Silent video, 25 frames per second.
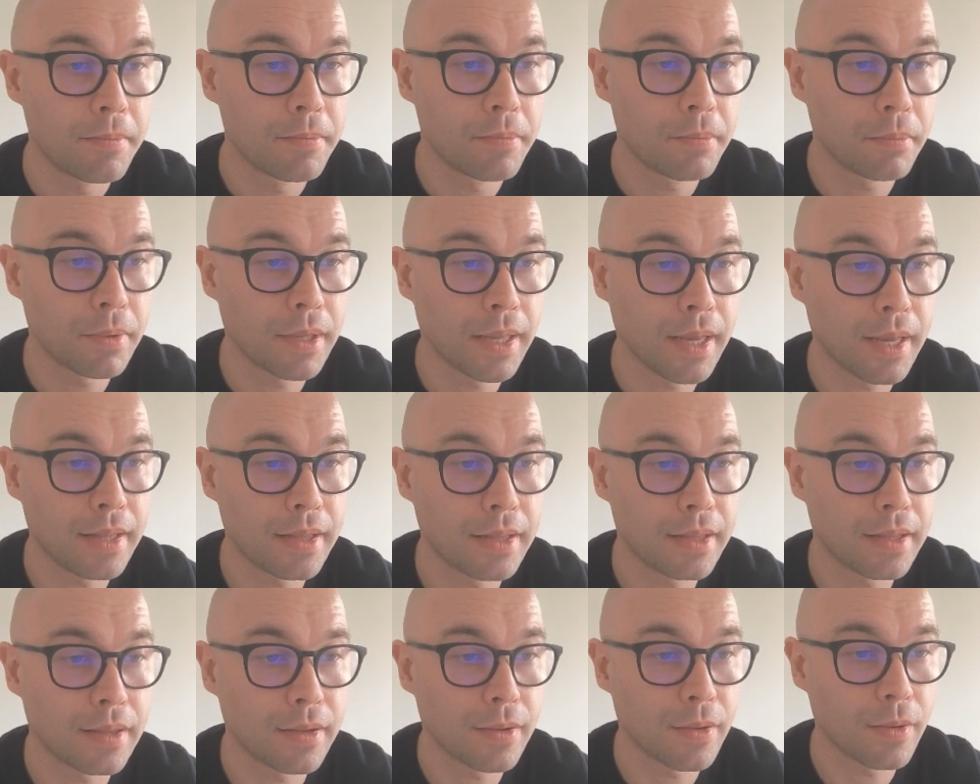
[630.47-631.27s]

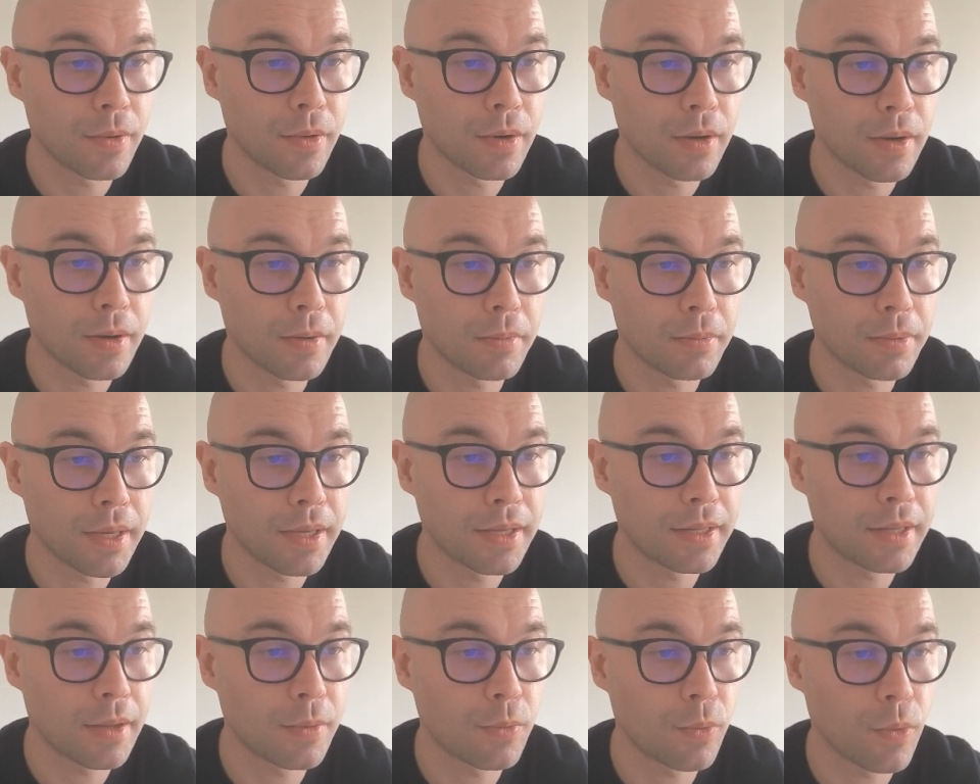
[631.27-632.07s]

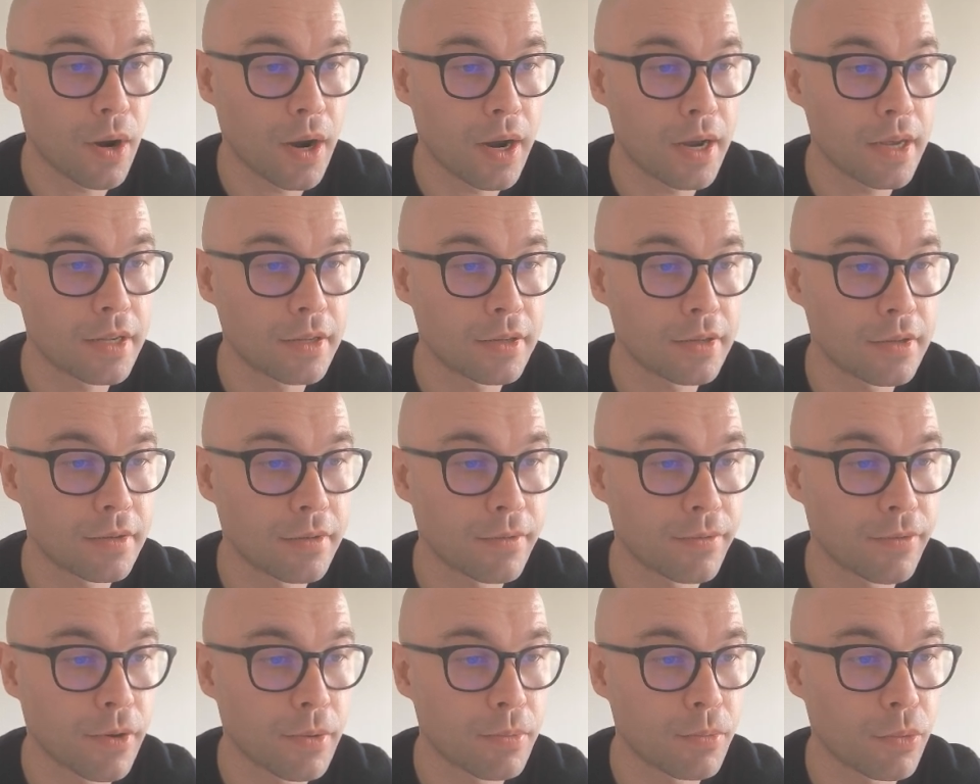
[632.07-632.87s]
blended wines
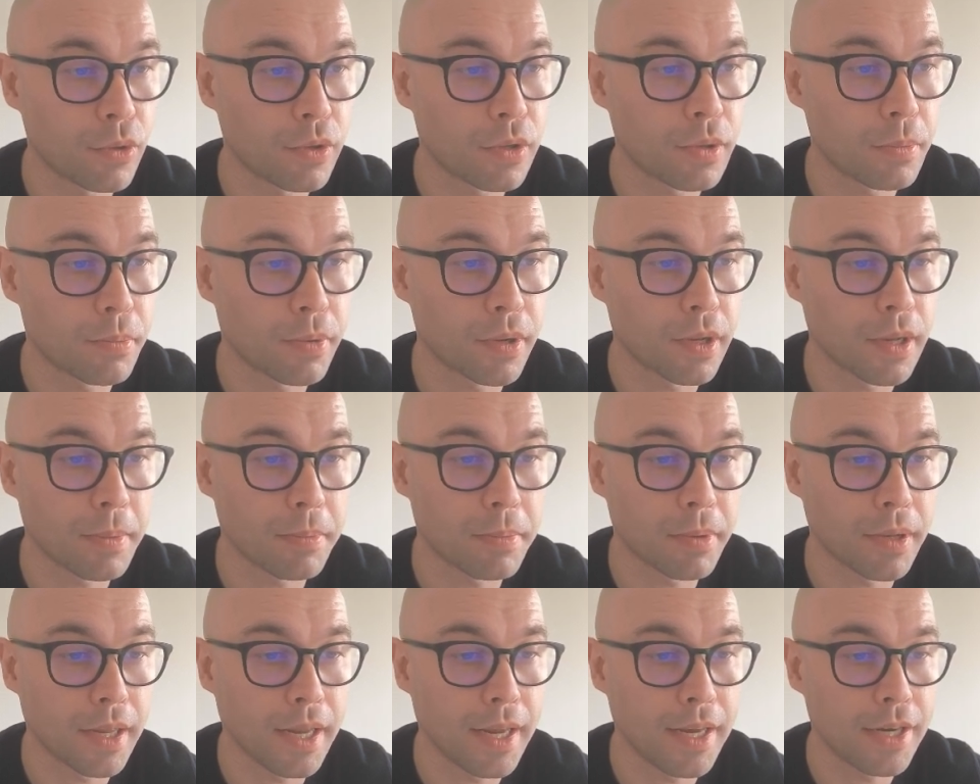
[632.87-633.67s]
from multiple
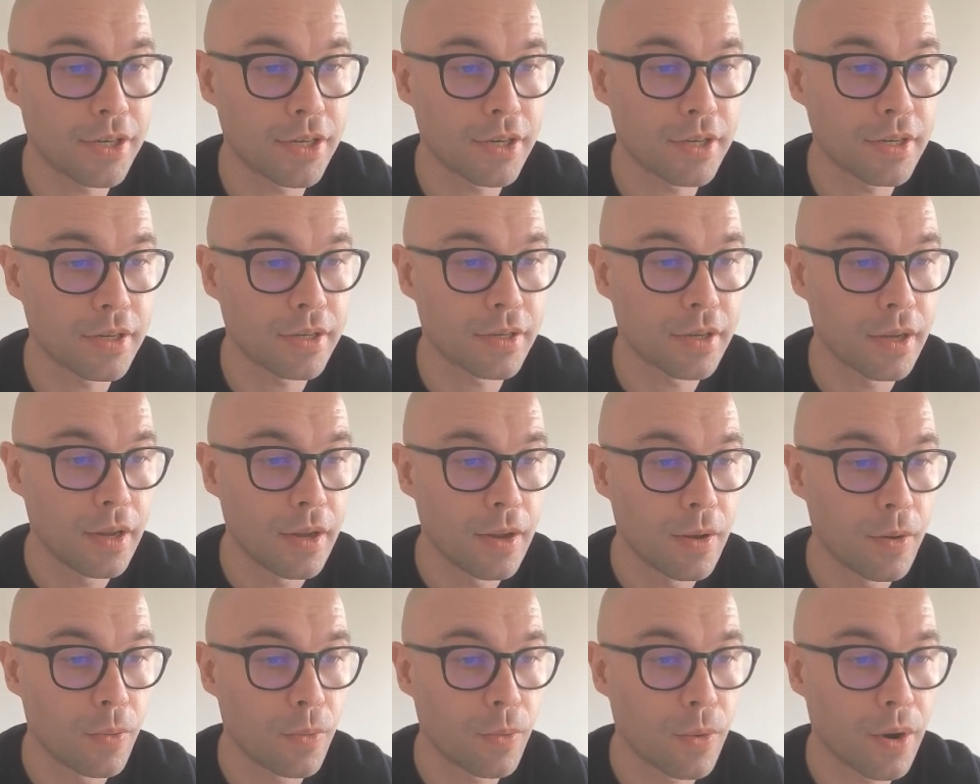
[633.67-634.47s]
appellations,
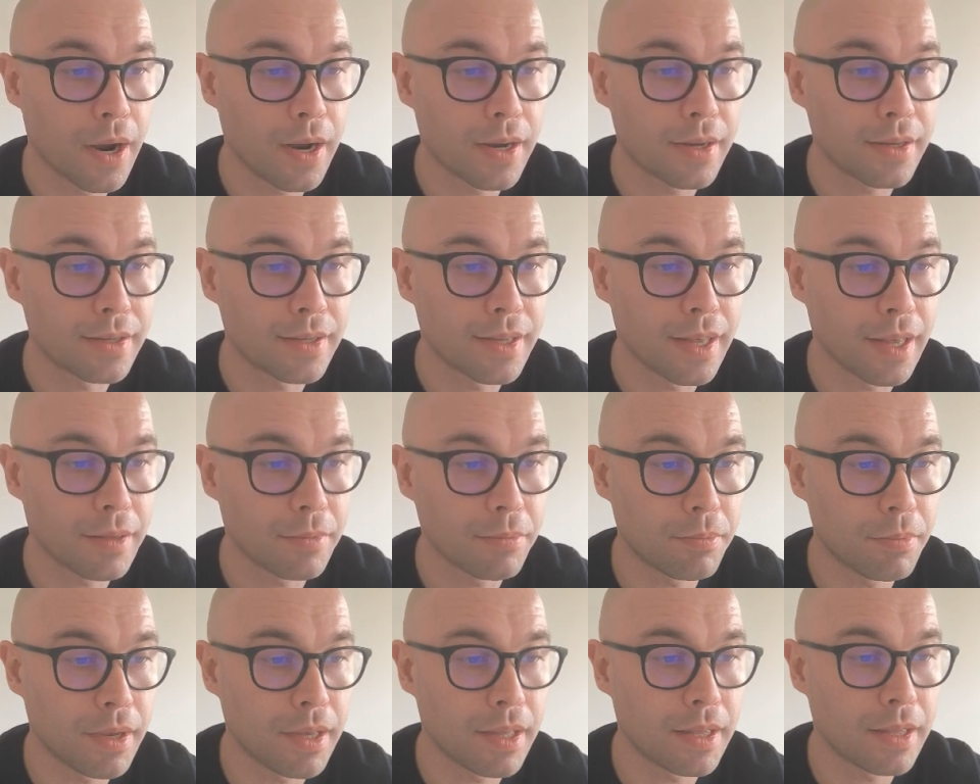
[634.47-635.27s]
wines
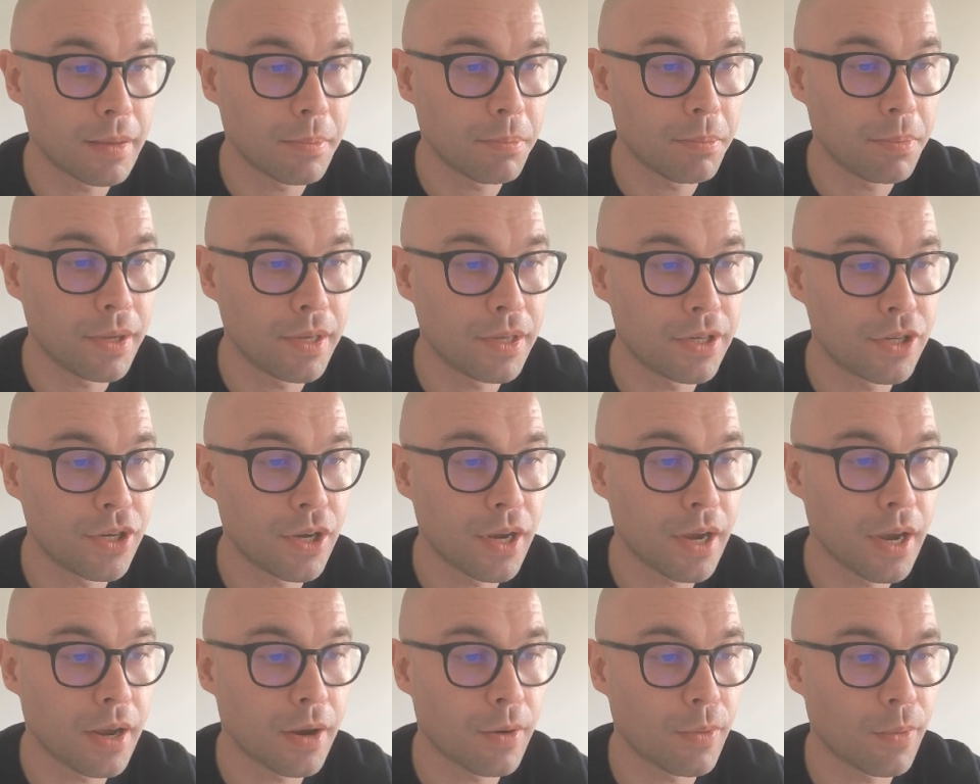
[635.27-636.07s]
that meet the
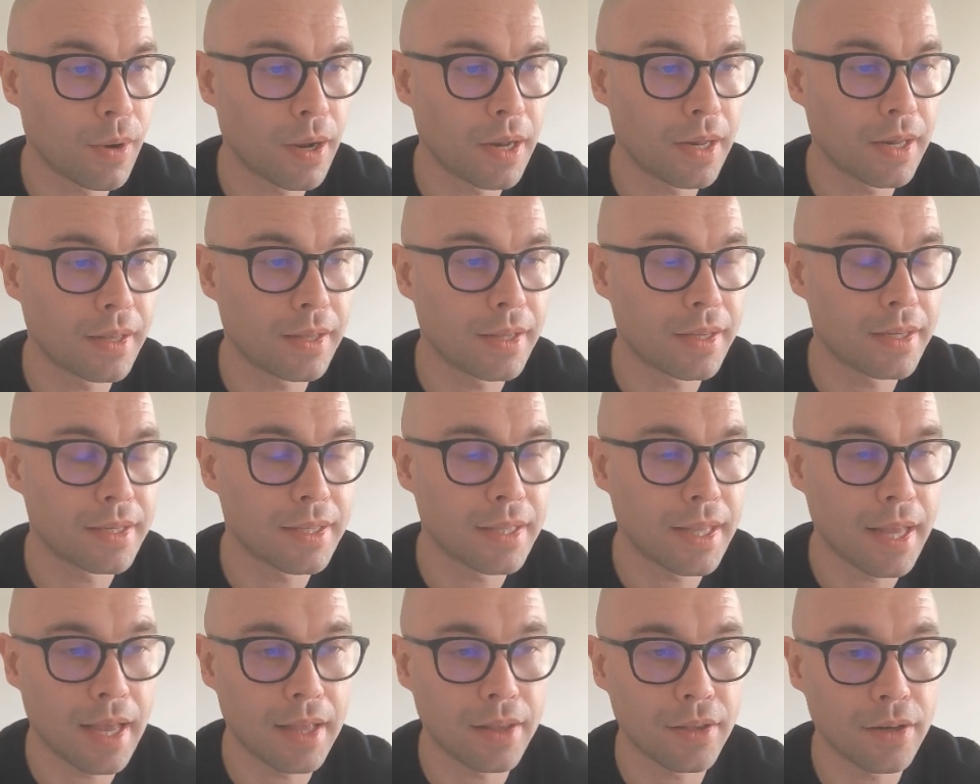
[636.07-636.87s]
PGI quality
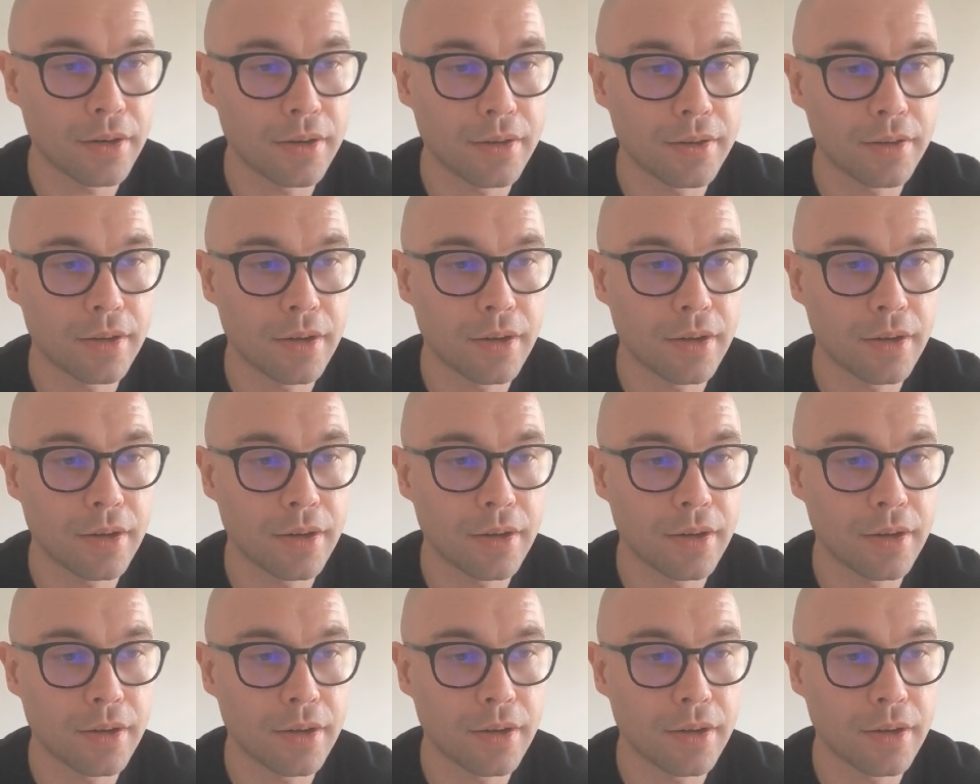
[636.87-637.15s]
standard.